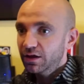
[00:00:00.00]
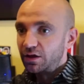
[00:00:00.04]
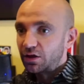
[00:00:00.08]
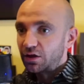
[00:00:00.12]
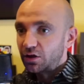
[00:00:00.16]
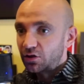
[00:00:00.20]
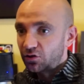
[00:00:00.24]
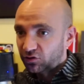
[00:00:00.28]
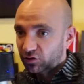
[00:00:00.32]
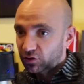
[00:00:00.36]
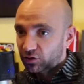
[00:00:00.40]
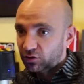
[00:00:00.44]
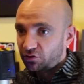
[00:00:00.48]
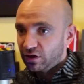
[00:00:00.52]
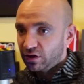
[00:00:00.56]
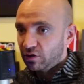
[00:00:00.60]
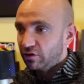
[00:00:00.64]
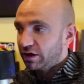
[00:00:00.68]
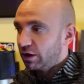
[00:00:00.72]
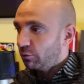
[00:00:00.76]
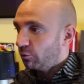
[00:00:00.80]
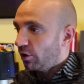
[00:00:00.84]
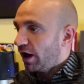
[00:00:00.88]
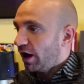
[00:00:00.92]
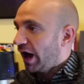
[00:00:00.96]
So you say,
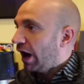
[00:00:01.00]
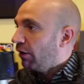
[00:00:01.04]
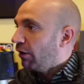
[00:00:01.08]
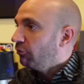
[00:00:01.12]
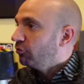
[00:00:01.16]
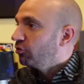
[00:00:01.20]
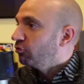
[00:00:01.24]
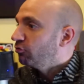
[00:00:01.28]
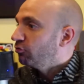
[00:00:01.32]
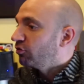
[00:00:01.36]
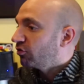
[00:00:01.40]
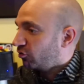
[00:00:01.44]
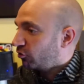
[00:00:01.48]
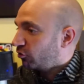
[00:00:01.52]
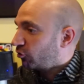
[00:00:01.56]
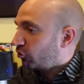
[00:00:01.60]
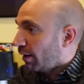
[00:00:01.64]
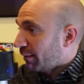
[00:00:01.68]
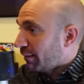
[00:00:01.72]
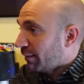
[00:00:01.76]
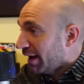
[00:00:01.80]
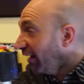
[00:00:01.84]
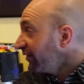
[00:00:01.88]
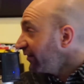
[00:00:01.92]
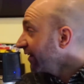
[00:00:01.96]
okay, well, how do you so
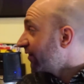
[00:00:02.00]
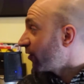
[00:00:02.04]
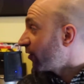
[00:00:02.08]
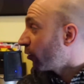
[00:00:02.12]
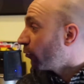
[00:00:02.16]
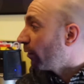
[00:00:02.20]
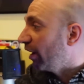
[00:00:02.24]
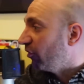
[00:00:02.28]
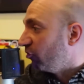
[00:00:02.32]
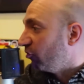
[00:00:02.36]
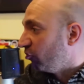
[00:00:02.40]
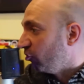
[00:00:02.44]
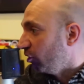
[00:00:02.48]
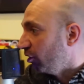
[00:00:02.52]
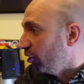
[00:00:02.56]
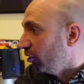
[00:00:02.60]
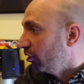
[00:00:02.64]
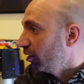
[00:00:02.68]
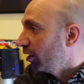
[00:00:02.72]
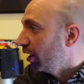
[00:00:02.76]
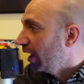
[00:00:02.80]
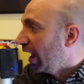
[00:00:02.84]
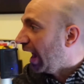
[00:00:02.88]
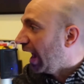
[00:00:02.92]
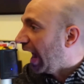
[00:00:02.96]
I'm asking the question,
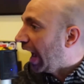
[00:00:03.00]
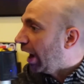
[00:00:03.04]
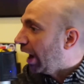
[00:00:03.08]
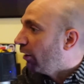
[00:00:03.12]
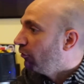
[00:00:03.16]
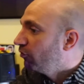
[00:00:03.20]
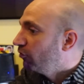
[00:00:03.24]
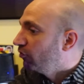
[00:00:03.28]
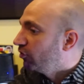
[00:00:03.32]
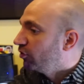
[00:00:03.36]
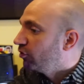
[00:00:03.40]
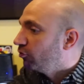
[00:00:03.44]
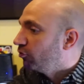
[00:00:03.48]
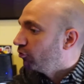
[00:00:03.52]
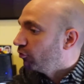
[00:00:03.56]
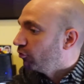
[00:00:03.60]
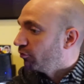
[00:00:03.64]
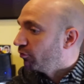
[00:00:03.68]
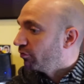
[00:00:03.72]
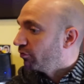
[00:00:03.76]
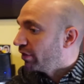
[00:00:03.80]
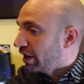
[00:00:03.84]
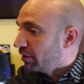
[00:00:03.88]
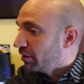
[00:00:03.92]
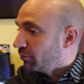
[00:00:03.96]
how do you
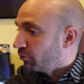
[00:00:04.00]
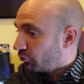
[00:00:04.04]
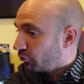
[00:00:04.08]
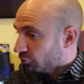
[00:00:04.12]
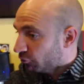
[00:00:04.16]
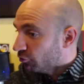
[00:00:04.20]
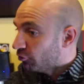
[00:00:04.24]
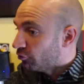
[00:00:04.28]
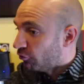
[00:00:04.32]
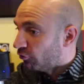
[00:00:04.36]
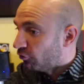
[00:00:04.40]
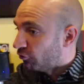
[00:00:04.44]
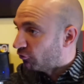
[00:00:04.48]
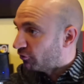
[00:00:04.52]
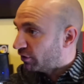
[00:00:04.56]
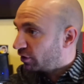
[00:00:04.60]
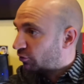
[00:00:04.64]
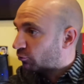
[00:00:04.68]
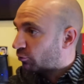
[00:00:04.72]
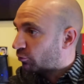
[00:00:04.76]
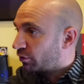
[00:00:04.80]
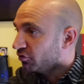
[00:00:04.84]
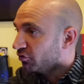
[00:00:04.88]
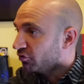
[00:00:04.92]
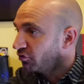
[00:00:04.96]
then prove it
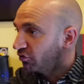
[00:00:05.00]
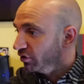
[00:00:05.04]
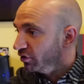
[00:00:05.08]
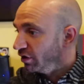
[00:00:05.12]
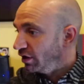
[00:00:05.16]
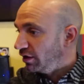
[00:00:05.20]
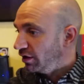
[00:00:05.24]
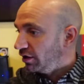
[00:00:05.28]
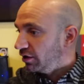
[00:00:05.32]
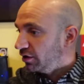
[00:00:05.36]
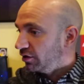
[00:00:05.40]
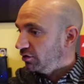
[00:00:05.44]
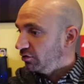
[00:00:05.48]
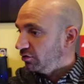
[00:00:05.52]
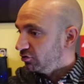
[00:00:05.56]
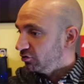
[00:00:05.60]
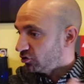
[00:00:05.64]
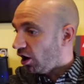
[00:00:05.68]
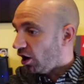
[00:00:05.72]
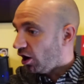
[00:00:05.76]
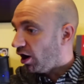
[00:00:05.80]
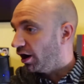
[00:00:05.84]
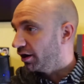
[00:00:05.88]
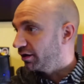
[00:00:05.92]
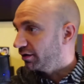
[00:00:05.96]
was
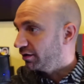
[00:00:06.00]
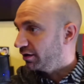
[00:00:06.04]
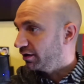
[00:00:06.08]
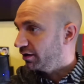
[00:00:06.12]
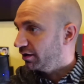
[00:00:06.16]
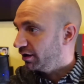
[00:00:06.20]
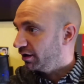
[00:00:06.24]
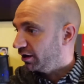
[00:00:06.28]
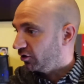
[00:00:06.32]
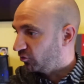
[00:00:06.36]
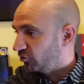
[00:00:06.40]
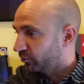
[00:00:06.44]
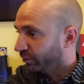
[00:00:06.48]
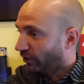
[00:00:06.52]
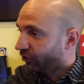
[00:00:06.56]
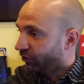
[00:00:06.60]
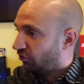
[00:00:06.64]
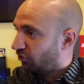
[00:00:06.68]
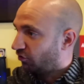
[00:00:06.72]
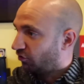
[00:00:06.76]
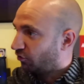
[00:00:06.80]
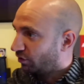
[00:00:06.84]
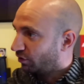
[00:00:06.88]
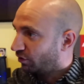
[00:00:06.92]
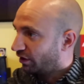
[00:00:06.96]
not
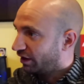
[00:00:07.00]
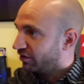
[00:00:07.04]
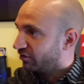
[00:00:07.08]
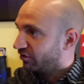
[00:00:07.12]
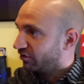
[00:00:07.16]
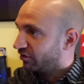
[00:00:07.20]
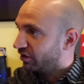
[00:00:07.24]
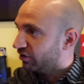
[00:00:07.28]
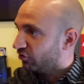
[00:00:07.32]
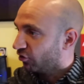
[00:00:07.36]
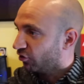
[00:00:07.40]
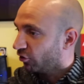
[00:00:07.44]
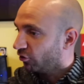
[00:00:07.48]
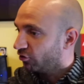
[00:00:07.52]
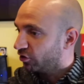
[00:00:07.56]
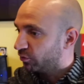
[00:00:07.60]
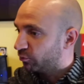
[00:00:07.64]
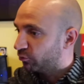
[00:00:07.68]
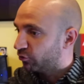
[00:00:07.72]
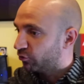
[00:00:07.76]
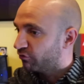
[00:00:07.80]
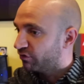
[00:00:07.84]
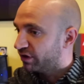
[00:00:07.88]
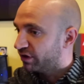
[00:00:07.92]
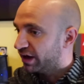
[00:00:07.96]
explosive? So it's hard to
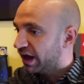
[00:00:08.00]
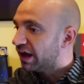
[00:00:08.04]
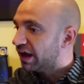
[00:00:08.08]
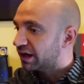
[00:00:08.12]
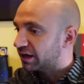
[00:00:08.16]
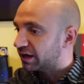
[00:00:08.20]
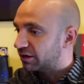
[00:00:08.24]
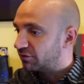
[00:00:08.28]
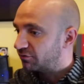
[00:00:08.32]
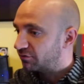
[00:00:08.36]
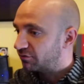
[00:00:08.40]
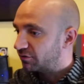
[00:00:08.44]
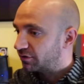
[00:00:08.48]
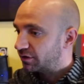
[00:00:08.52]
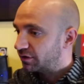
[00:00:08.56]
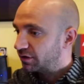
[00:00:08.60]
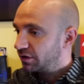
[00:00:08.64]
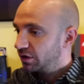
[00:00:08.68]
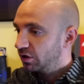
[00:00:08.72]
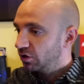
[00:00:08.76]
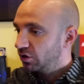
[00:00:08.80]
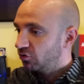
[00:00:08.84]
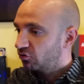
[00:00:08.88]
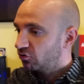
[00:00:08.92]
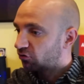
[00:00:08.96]
prove a negative.
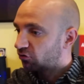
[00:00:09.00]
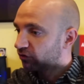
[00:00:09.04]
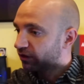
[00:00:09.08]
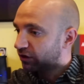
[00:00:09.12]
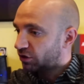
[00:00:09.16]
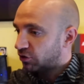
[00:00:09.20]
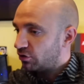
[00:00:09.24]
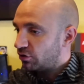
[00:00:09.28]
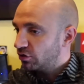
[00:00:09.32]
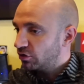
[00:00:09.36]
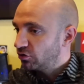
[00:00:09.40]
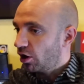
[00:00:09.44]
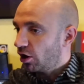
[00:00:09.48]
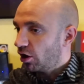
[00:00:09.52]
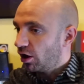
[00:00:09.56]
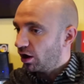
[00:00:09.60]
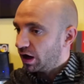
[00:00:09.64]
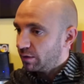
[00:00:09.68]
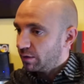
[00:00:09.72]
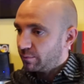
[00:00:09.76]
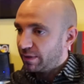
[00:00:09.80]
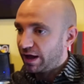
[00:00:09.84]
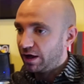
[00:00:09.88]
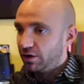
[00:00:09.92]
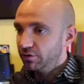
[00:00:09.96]
So then you can talk
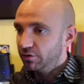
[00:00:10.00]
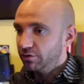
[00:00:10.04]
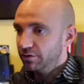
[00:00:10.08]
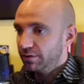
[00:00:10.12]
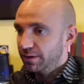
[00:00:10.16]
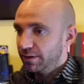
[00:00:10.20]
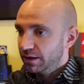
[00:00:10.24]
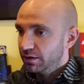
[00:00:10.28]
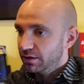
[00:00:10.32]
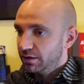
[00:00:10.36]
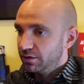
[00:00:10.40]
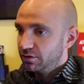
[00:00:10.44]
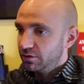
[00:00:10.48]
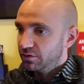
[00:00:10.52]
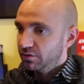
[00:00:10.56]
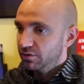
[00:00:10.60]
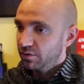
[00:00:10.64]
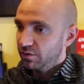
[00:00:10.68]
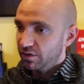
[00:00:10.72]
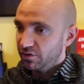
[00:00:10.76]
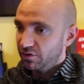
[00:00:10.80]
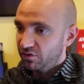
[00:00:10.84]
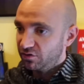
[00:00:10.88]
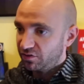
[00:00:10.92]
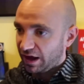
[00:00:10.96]
about
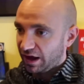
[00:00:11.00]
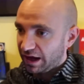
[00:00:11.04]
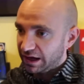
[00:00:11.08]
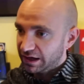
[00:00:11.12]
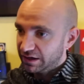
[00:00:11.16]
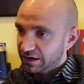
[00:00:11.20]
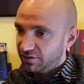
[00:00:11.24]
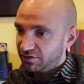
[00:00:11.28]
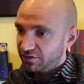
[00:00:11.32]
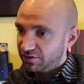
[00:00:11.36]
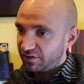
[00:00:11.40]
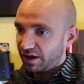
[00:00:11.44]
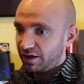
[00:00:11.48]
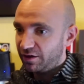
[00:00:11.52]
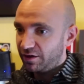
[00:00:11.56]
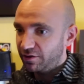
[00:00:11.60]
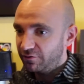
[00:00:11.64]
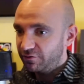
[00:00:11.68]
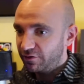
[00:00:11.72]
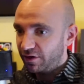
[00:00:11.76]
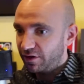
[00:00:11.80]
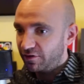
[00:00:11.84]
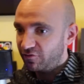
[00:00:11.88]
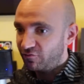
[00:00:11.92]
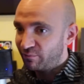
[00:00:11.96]
the science
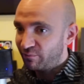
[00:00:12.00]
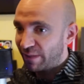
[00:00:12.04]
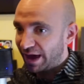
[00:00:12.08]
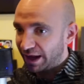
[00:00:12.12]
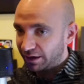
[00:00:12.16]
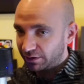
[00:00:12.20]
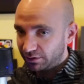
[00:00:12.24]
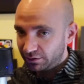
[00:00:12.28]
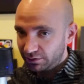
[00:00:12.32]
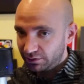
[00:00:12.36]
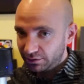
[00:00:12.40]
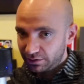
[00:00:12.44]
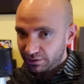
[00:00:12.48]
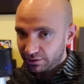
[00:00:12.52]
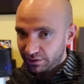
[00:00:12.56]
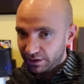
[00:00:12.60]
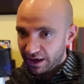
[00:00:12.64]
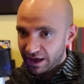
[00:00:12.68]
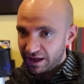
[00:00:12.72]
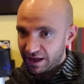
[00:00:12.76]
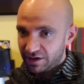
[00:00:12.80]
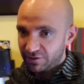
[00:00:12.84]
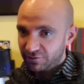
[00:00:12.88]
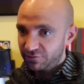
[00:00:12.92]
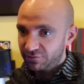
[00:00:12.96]
of metal
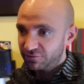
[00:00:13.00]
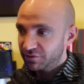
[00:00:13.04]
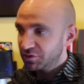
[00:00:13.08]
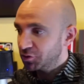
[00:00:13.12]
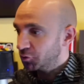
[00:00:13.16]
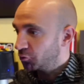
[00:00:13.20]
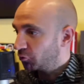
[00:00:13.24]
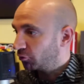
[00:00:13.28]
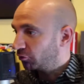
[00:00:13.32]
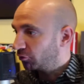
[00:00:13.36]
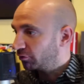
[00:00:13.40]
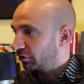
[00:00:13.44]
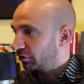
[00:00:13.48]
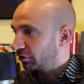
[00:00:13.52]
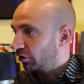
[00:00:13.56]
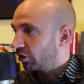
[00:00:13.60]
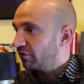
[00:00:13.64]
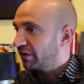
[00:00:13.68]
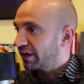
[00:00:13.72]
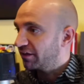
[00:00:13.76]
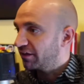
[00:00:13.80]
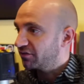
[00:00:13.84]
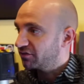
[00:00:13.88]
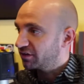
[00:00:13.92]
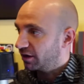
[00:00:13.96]
and of fuel and all
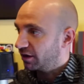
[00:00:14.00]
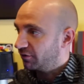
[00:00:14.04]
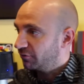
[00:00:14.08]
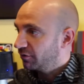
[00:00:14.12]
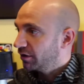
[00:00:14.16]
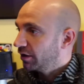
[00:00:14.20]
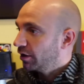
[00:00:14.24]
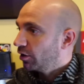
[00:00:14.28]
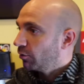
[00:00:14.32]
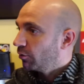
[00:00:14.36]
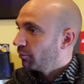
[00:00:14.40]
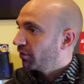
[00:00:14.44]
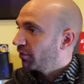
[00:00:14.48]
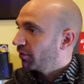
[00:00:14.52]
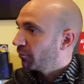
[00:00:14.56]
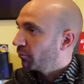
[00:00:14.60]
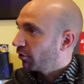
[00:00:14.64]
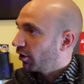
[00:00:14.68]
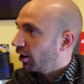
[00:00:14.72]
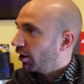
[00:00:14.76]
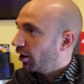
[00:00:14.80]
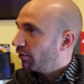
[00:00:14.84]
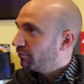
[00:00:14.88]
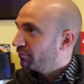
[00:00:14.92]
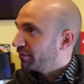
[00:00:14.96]
that stuff. But the
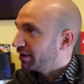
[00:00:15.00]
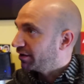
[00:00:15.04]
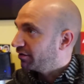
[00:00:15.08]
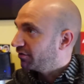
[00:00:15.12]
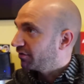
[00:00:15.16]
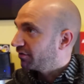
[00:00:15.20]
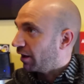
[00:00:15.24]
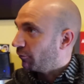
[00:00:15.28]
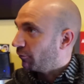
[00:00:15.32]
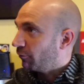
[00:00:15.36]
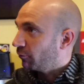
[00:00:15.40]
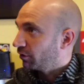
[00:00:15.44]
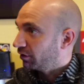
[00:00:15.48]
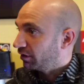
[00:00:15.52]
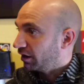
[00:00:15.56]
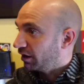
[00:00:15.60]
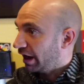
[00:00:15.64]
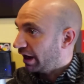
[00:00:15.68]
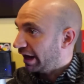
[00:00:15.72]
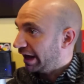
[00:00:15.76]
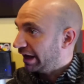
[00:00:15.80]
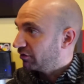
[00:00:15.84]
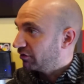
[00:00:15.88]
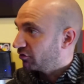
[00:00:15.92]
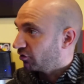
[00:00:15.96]
problem is that
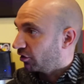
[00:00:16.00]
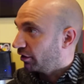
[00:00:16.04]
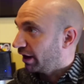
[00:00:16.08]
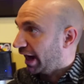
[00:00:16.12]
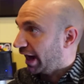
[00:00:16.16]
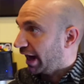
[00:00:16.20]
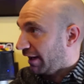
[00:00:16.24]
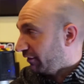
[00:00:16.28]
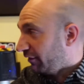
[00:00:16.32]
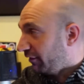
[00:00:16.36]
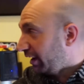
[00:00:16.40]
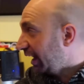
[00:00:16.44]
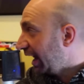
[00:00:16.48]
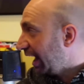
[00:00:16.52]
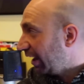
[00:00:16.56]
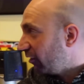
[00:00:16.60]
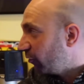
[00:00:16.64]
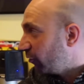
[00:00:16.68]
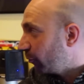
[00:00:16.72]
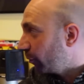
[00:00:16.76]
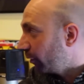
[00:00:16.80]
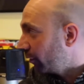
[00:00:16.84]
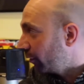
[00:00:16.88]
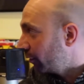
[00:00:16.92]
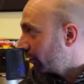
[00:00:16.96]
relies on having an
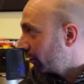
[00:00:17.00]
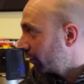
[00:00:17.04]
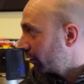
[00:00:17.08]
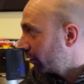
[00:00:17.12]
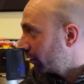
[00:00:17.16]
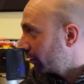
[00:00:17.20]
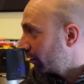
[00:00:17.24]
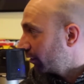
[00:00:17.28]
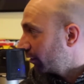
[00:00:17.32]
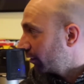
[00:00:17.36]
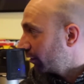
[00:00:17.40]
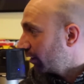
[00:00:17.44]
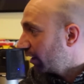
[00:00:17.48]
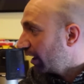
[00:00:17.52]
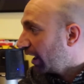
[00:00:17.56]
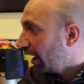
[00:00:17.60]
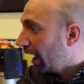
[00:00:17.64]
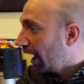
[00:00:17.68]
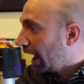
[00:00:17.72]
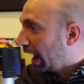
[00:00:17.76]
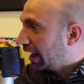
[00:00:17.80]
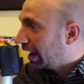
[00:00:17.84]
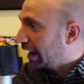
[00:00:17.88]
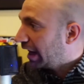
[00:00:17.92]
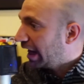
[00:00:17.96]
expert. Mm-hmm.
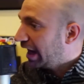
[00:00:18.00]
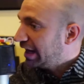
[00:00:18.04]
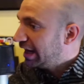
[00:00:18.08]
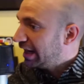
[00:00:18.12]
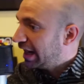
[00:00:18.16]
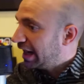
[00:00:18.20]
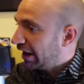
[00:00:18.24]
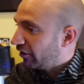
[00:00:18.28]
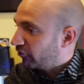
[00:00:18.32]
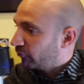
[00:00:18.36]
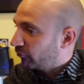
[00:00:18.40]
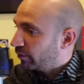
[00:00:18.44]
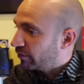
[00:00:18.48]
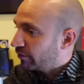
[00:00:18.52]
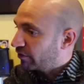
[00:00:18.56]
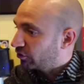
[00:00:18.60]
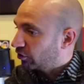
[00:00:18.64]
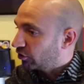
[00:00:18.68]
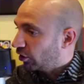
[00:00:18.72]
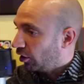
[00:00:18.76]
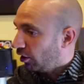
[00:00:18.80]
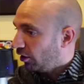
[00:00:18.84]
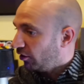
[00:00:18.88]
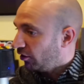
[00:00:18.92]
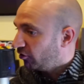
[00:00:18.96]
And any expert that
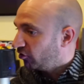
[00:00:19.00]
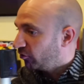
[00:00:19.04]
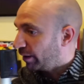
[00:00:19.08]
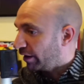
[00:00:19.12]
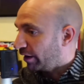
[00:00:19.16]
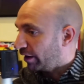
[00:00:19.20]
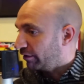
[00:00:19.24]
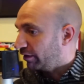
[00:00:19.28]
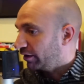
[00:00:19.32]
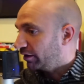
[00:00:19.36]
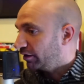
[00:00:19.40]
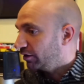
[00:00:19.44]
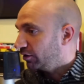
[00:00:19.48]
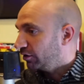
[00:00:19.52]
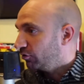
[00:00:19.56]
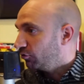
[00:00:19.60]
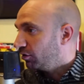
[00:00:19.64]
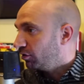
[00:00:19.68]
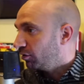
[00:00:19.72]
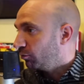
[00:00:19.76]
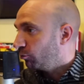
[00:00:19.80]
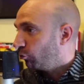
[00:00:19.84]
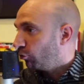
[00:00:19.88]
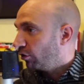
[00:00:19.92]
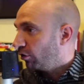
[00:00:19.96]
talks about it, you
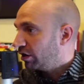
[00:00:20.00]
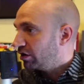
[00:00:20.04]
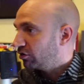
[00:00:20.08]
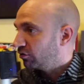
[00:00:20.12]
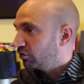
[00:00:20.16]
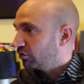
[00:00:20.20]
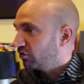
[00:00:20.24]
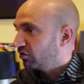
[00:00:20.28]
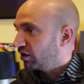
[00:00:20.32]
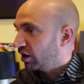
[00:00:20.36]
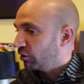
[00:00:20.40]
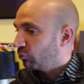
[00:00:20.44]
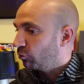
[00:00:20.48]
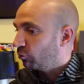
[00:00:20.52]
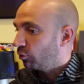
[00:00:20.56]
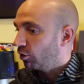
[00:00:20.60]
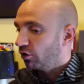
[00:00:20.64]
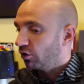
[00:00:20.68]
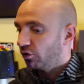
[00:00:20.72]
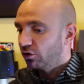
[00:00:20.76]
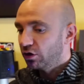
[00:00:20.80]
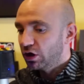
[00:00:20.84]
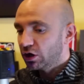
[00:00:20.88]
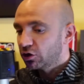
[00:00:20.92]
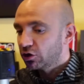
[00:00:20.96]
can point to and say,
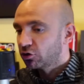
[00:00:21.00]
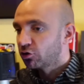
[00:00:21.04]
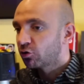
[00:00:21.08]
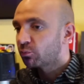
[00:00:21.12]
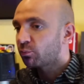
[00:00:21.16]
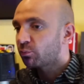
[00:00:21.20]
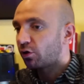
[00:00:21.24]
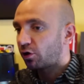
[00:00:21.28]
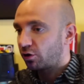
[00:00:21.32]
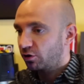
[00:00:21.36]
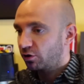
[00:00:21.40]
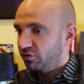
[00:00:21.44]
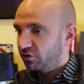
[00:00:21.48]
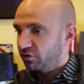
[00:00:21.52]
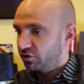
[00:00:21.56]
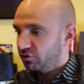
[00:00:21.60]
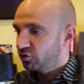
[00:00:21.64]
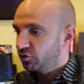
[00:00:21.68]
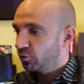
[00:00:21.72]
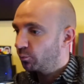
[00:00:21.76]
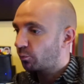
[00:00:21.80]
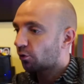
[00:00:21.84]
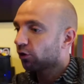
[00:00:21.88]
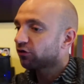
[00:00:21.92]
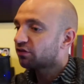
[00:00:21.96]
well, you're part of
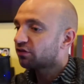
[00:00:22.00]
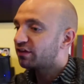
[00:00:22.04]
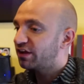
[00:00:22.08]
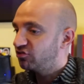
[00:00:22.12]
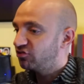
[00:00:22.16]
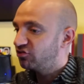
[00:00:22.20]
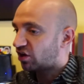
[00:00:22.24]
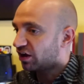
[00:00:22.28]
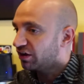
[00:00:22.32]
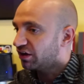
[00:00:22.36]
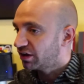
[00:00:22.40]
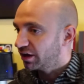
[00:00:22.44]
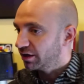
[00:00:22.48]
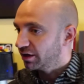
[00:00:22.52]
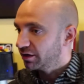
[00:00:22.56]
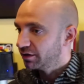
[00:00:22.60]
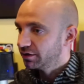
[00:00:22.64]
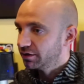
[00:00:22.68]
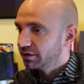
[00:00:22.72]
the agenda.